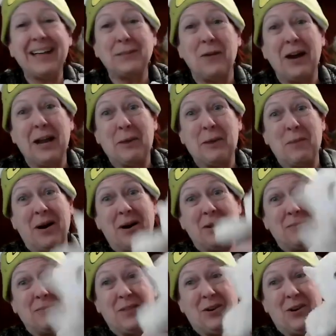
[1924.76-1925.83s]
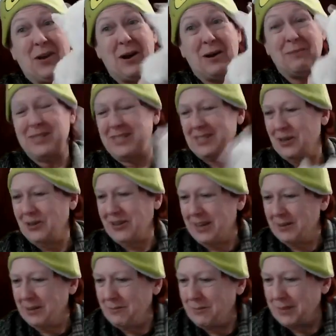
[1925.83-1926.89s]
why I bought them. They're llamas.
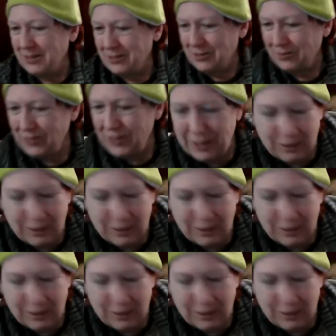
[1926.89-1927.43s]
Okay, let me put those over